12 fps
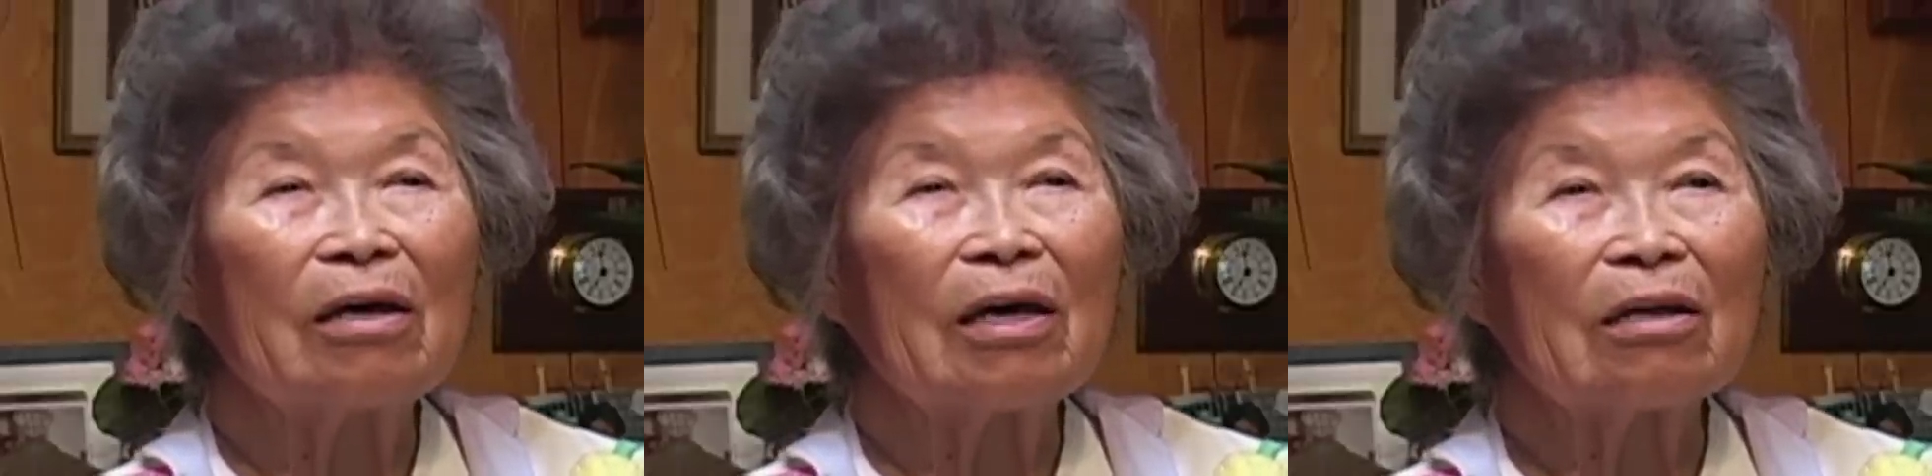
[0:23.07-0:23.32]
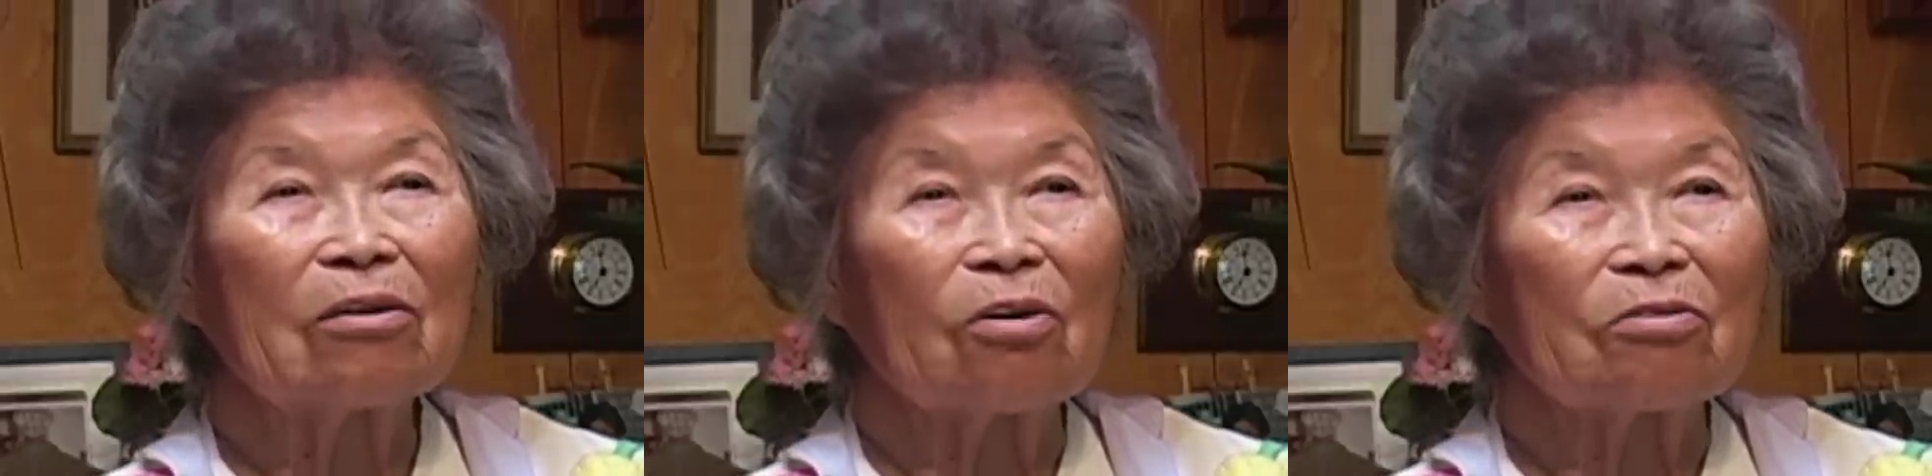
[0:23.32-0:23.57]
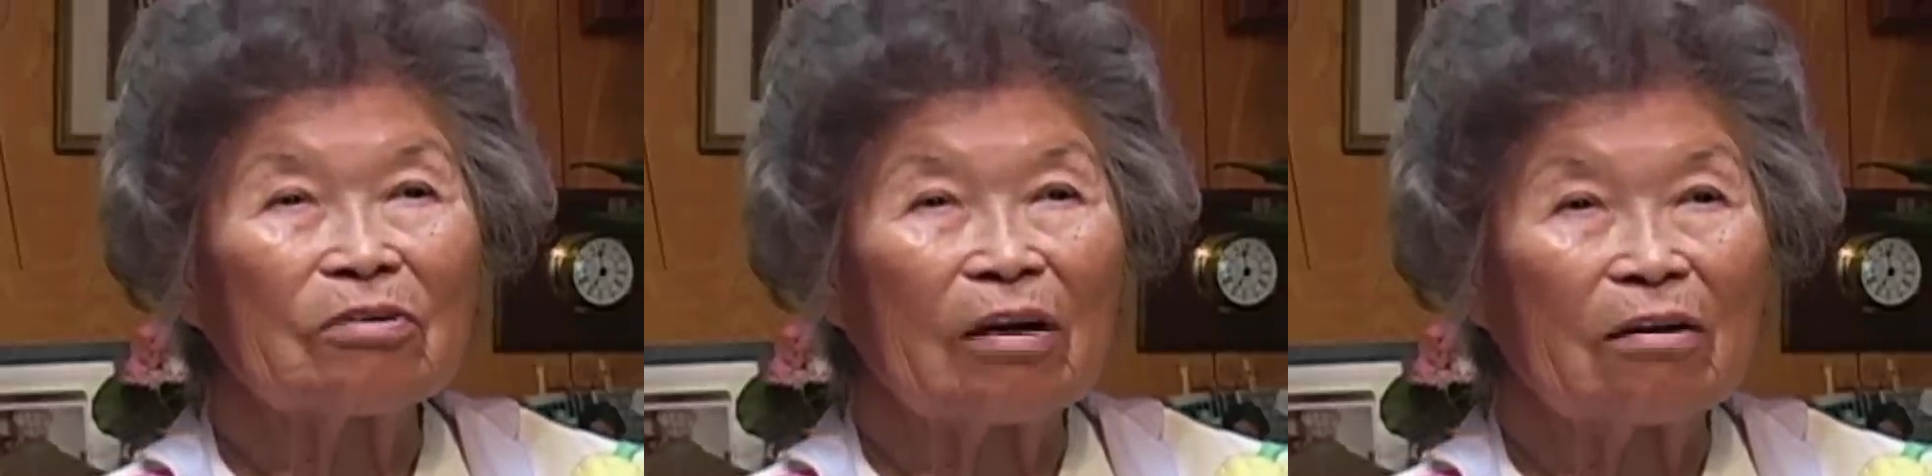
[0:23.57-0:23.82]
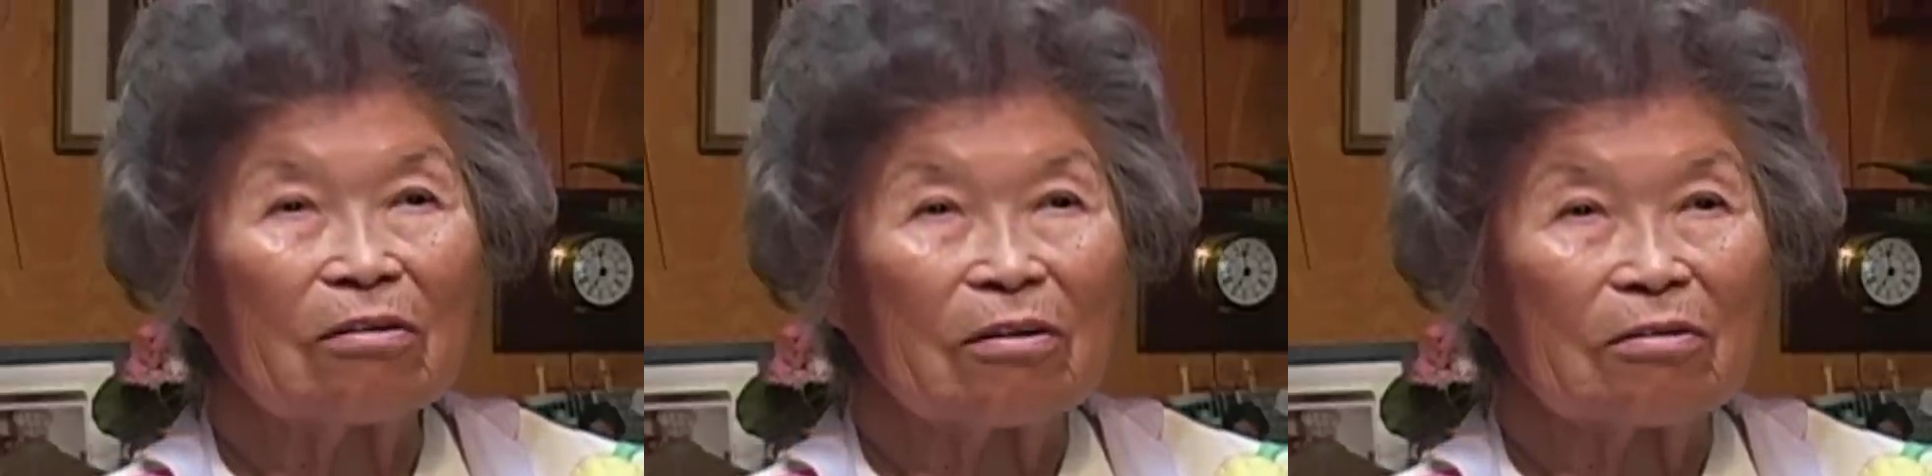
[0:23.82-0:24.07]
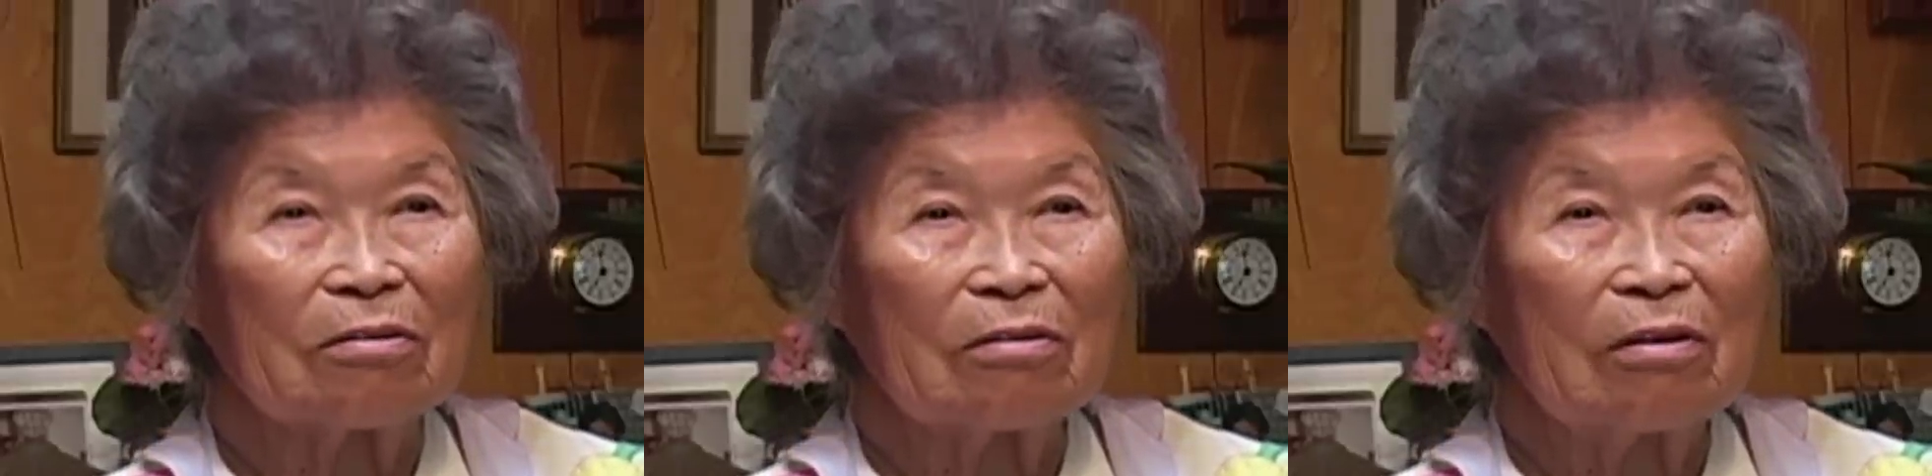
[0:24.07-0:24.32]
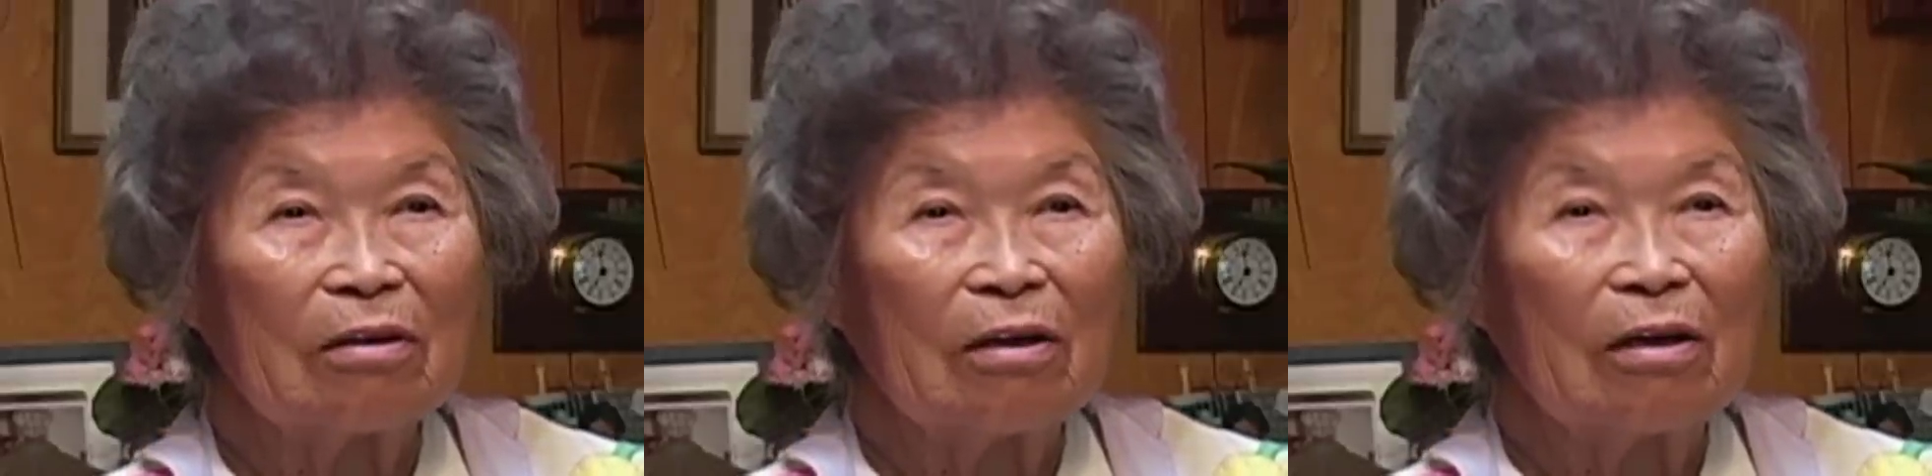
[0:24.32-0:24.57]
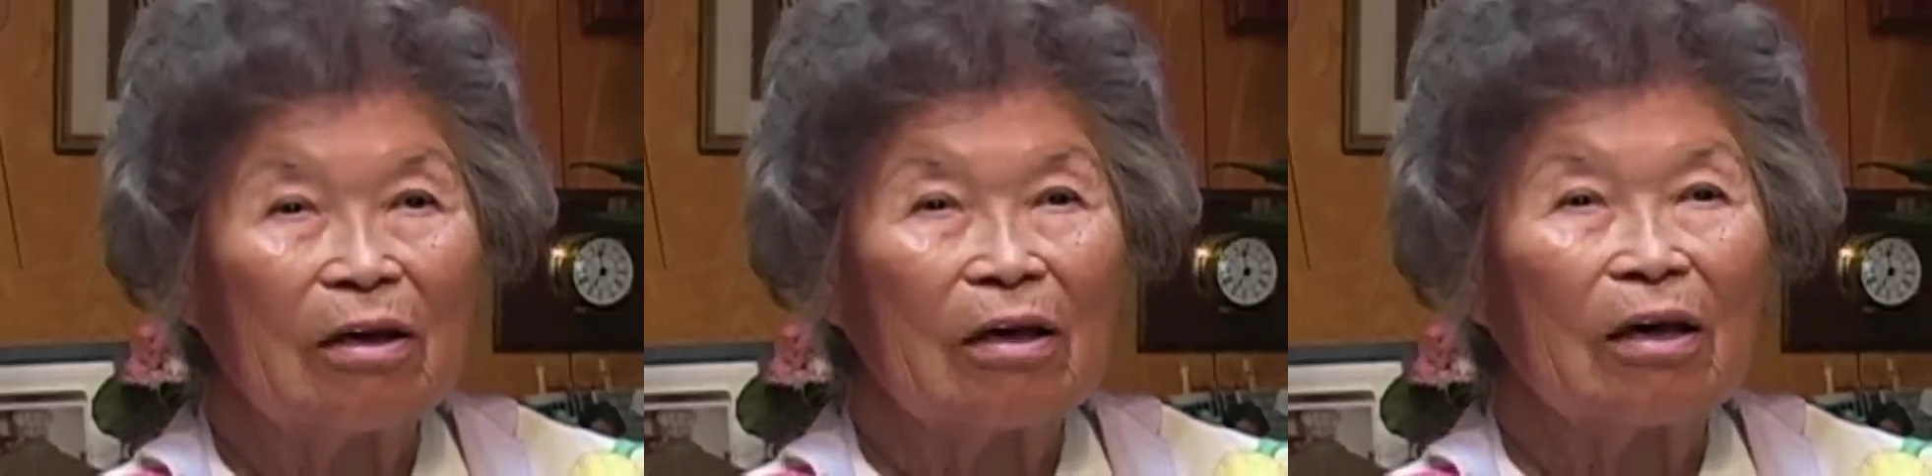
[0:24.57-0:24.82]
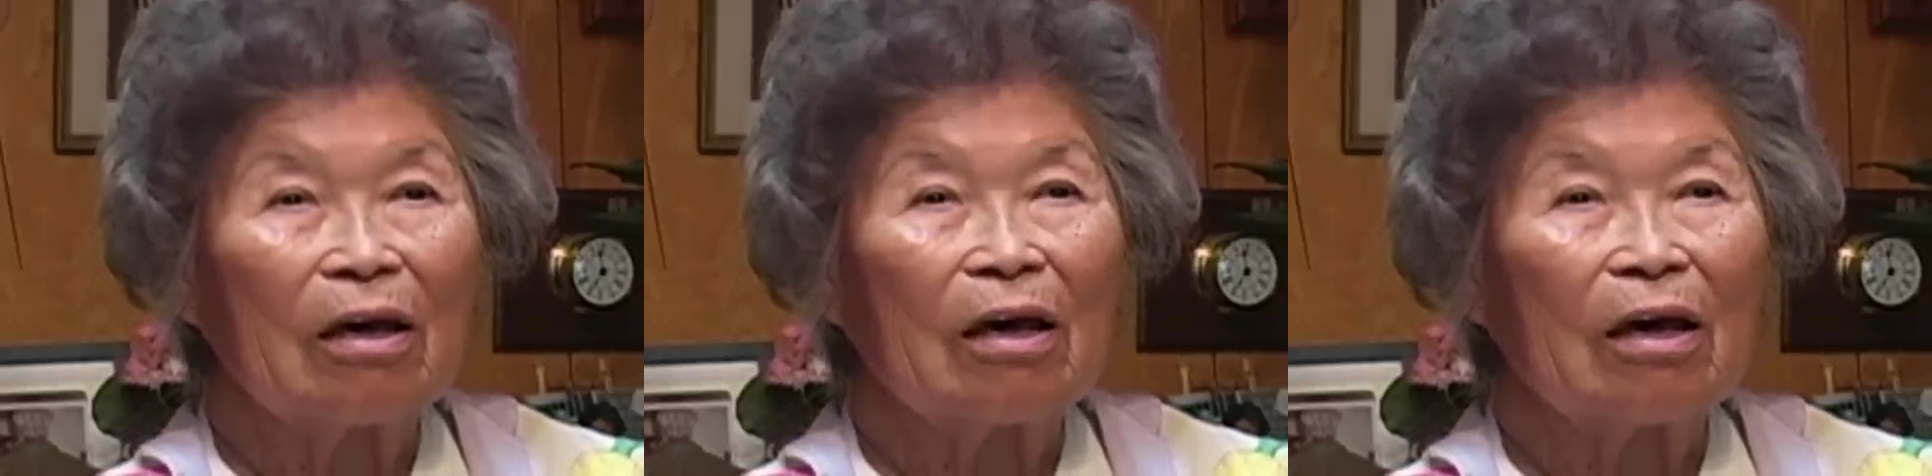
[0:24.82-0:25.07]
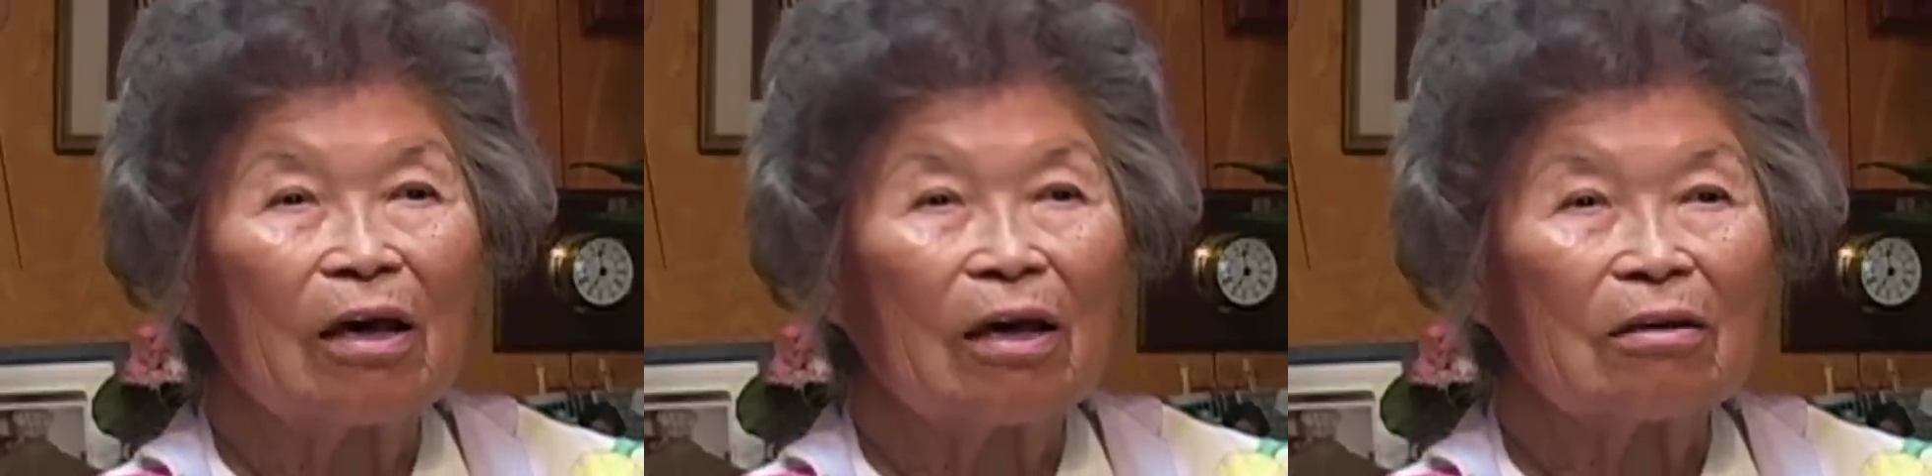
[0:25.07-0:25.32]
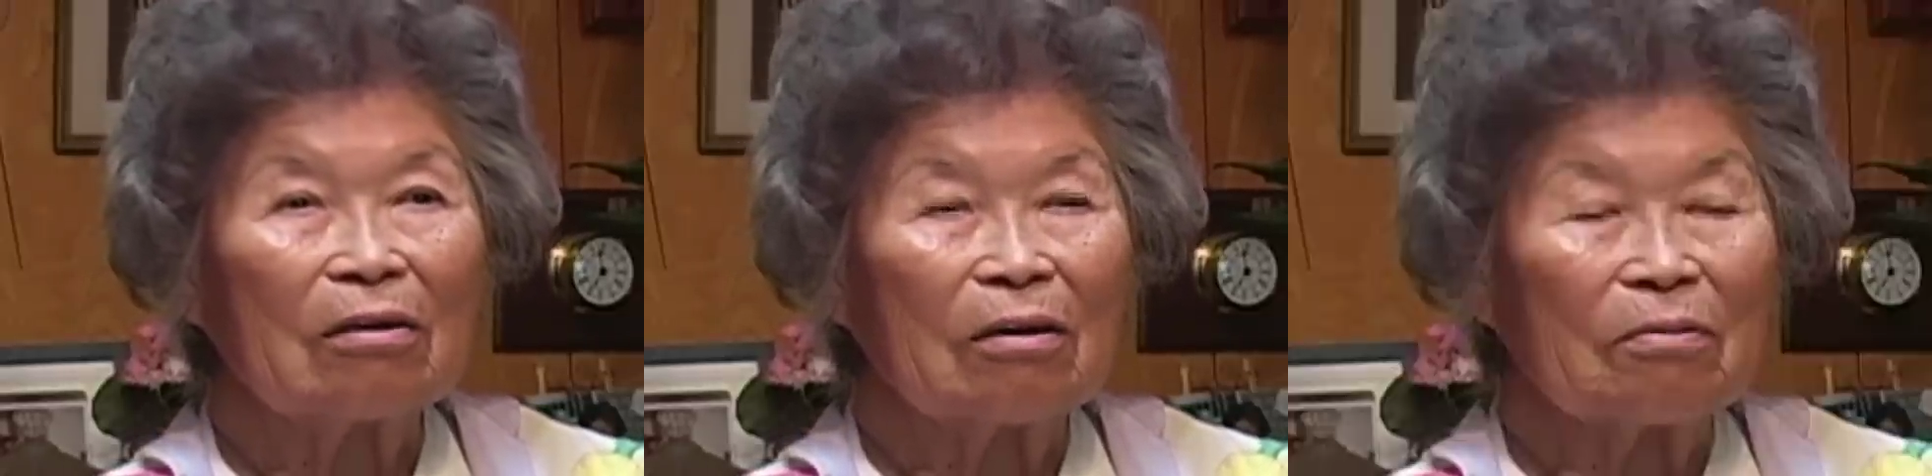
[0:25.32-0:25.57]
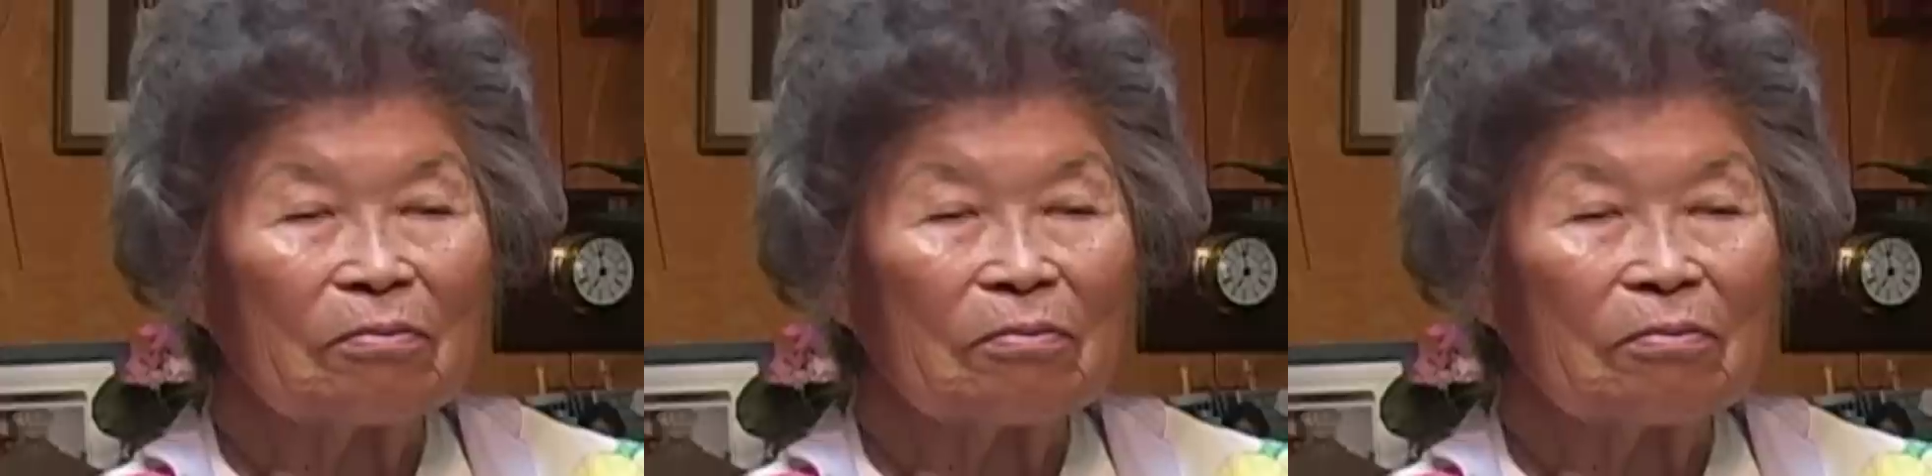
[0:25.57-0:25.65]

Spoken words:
in Los Angeles, and